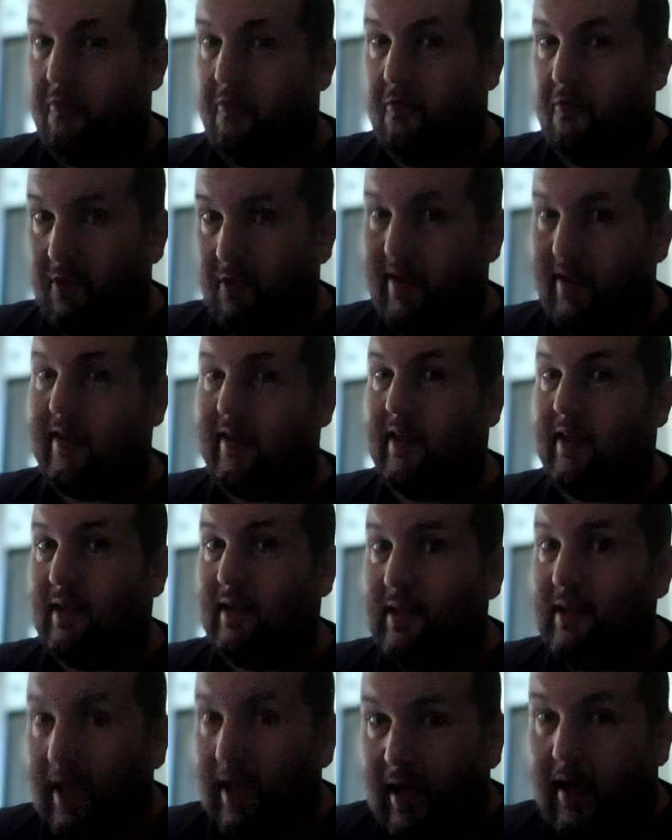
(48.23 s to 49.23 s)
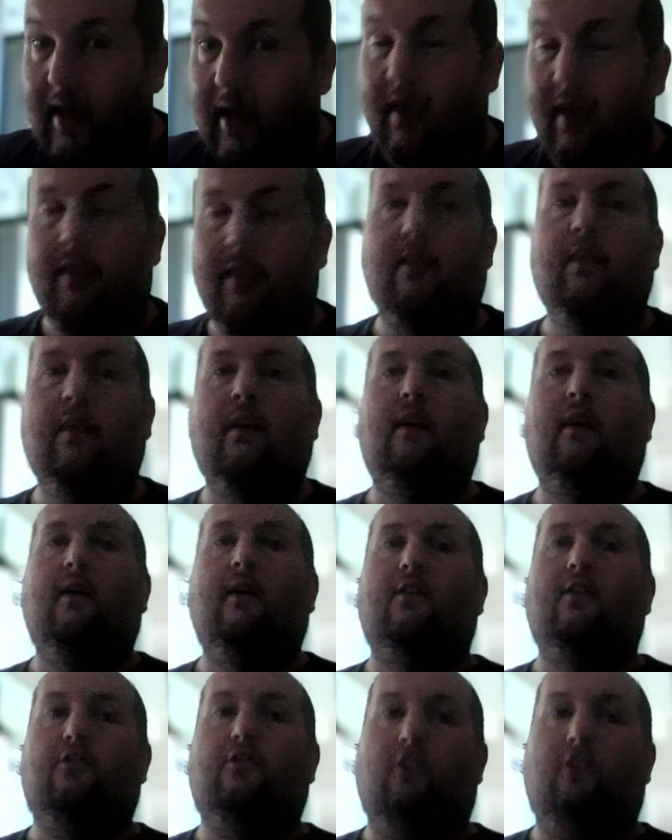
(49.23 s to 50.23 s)
freaking kind.
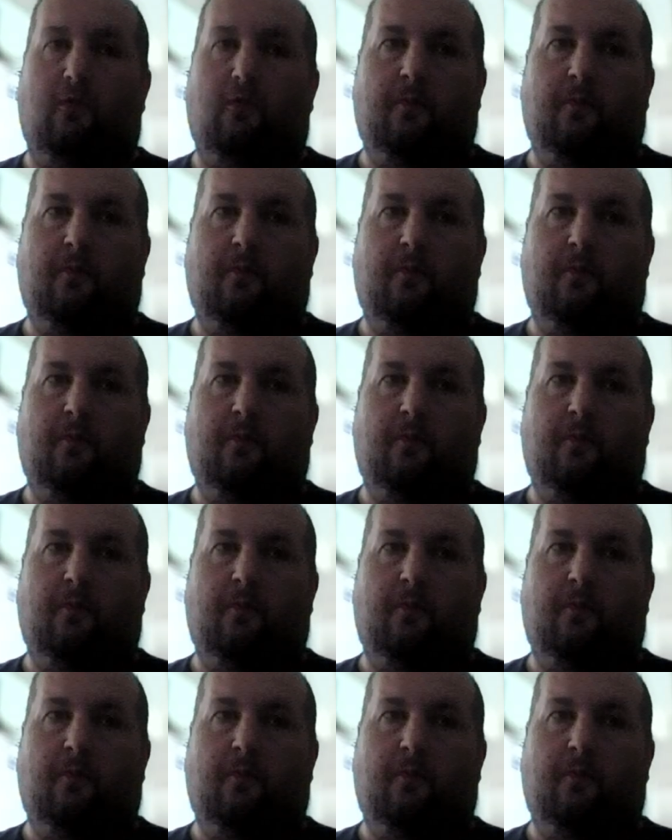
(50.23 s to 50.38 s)
So,